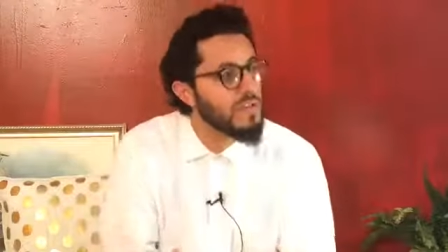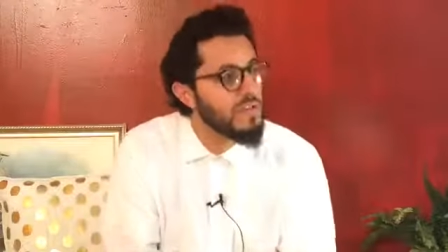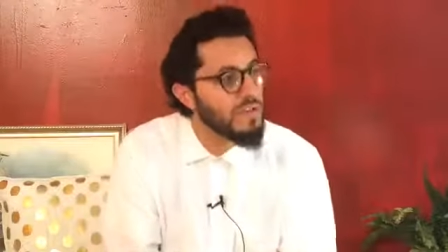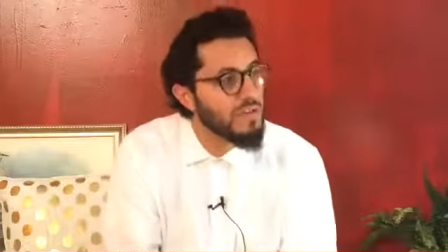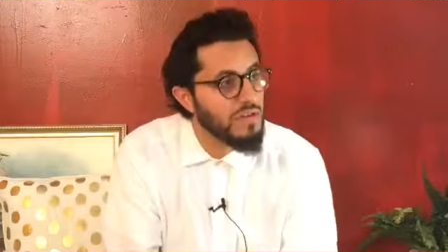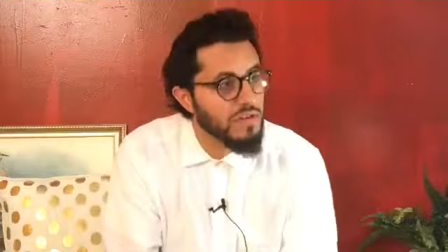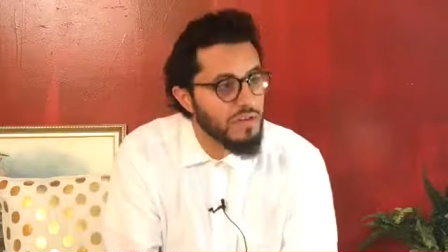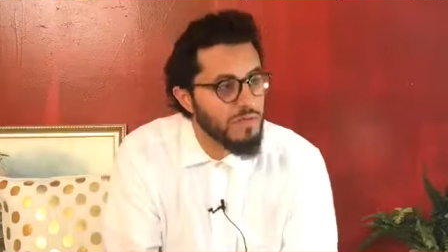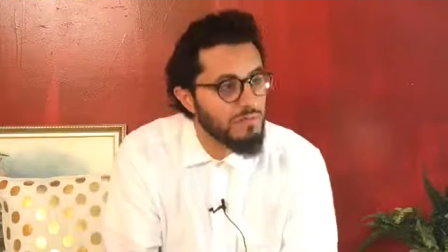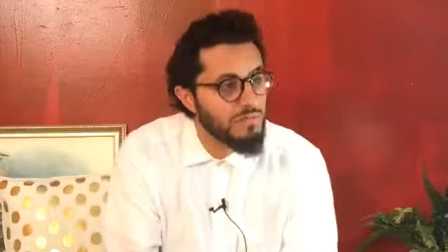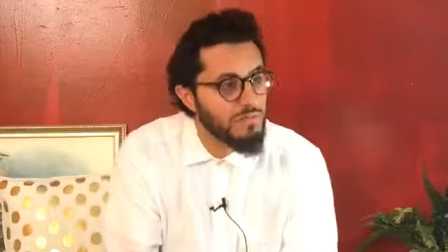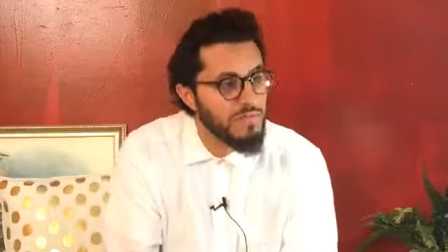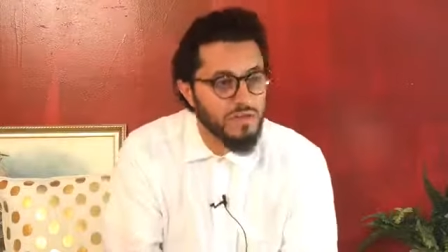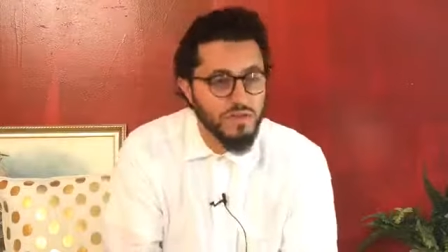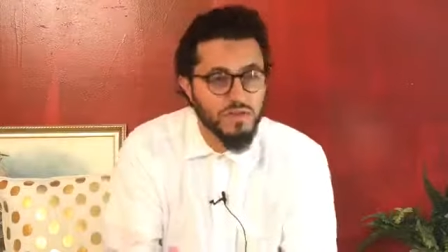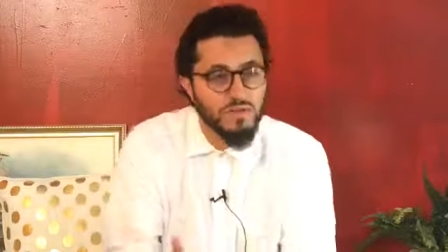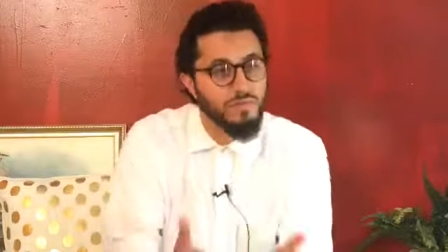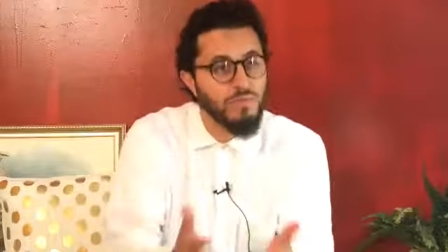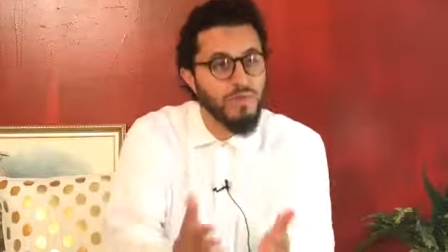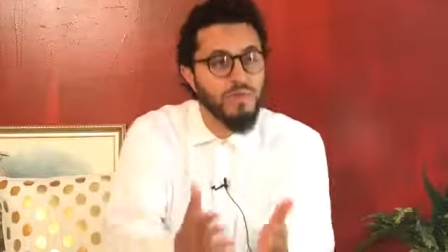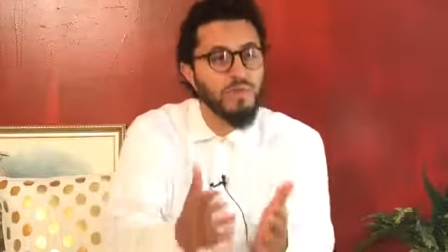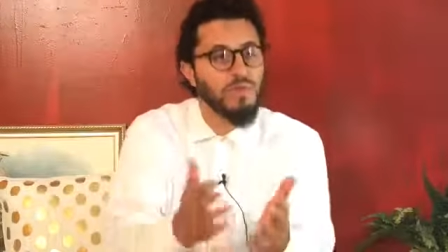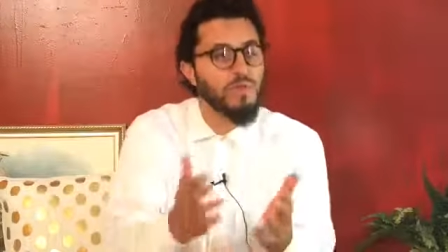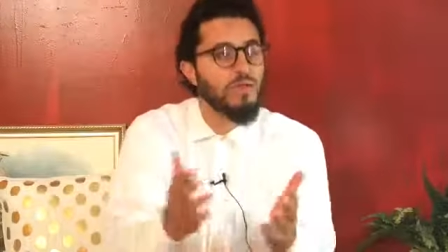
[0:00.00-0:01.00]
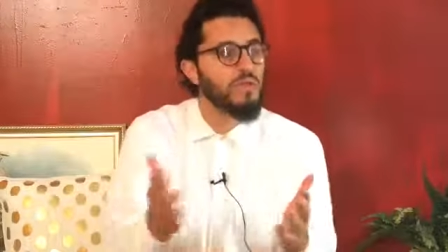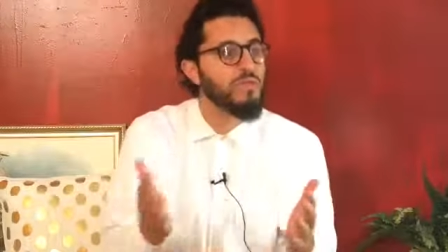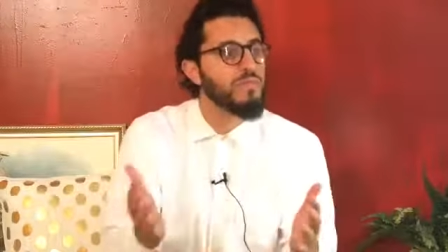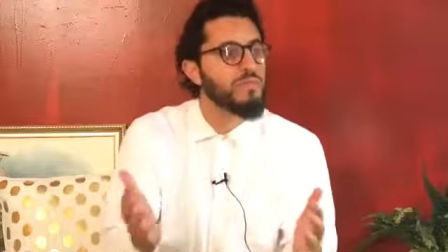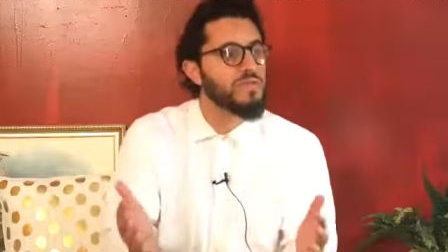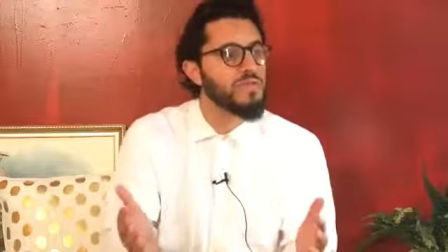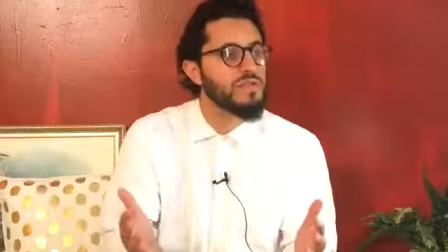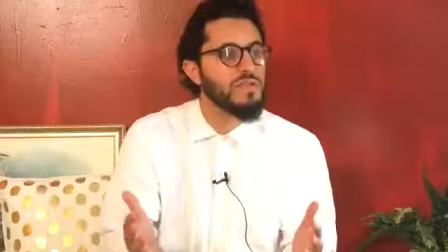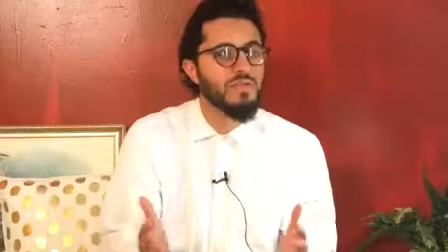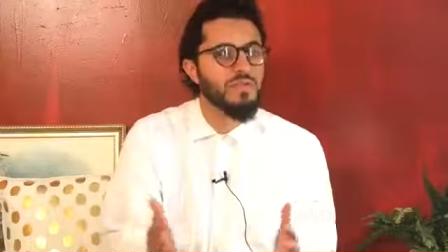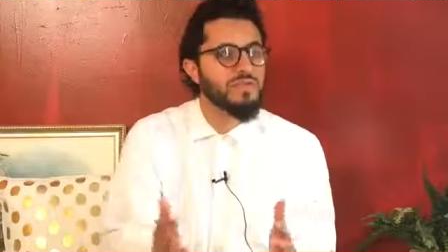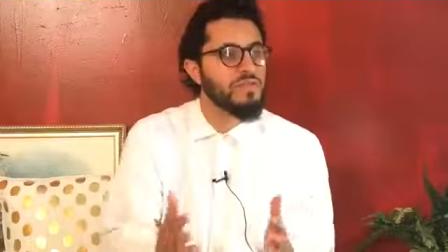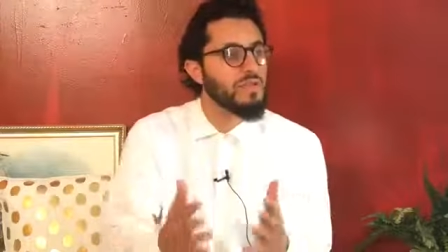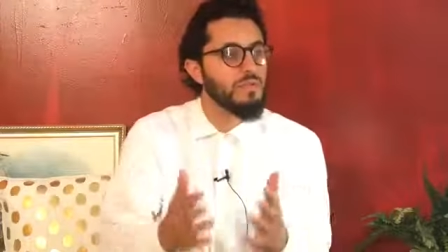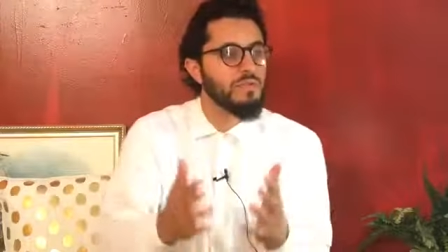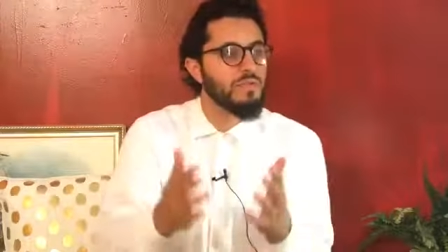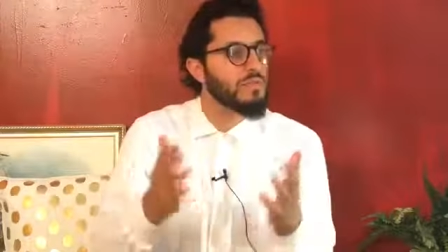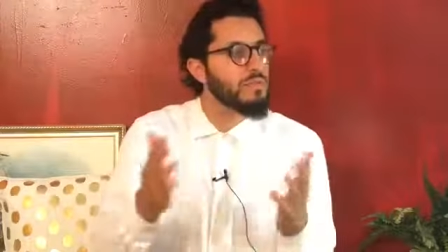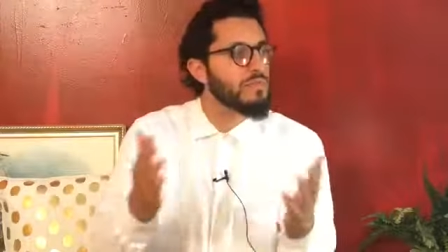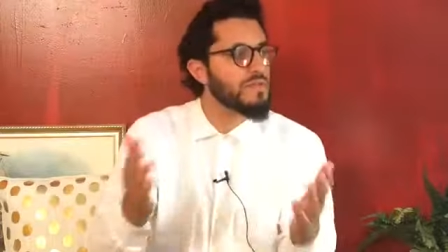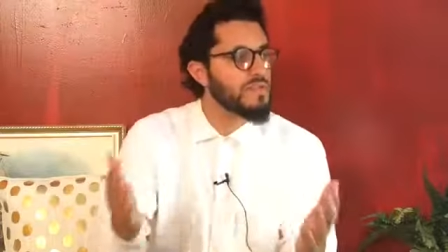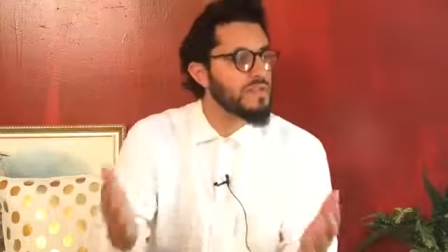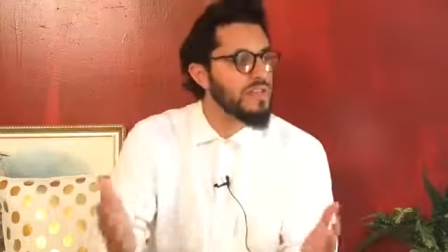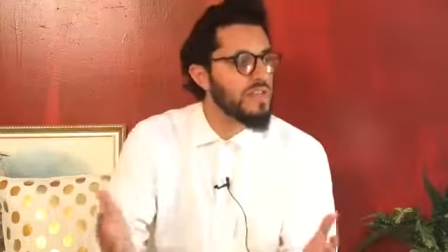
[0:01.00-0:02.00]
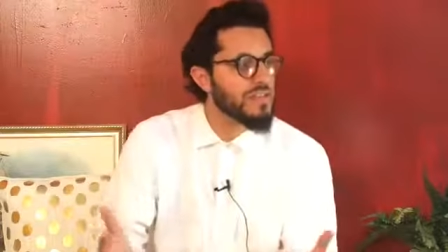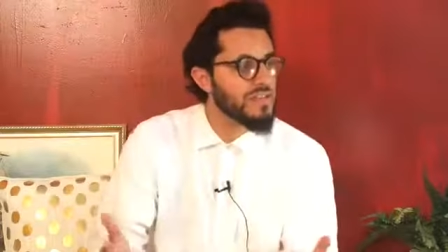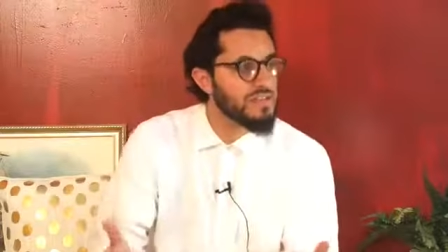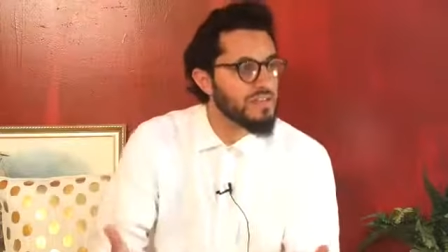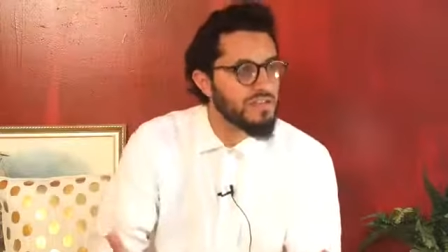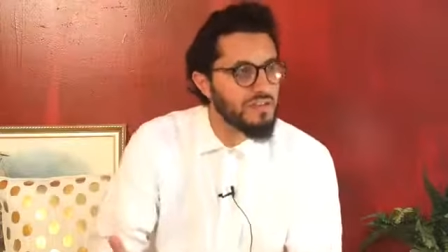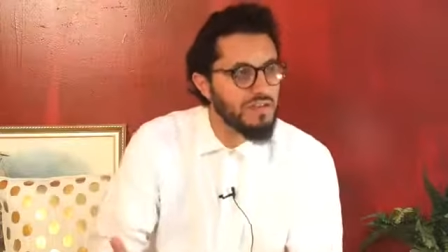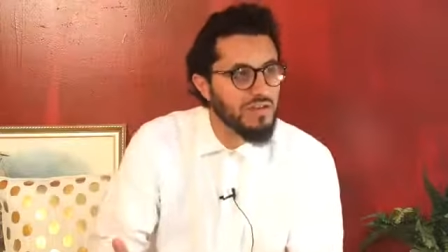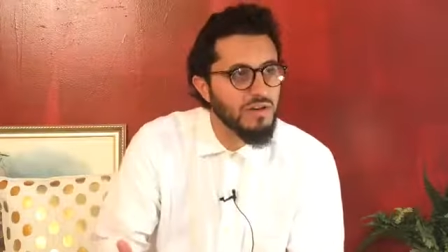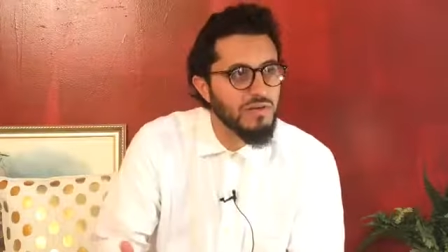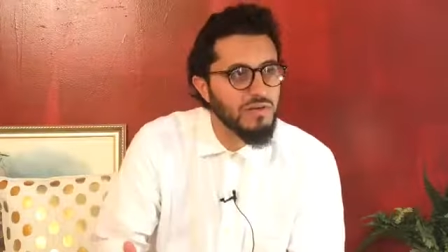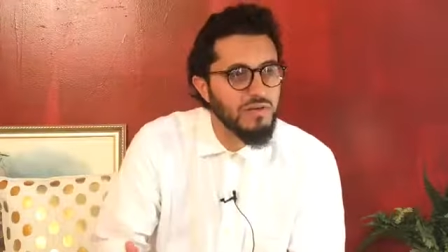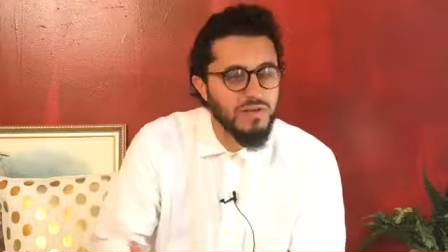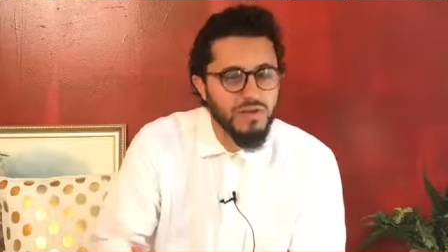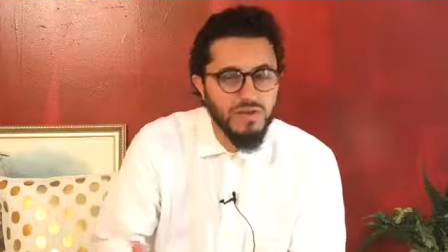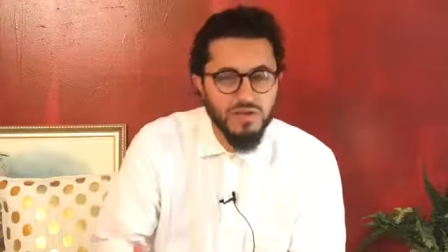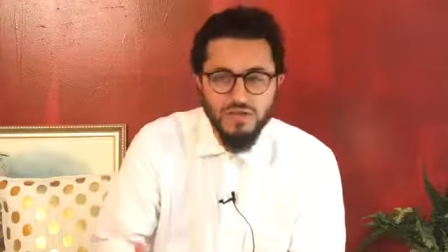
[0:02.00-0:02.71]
He didn't, did he build homes? No. Did he build masajid? No.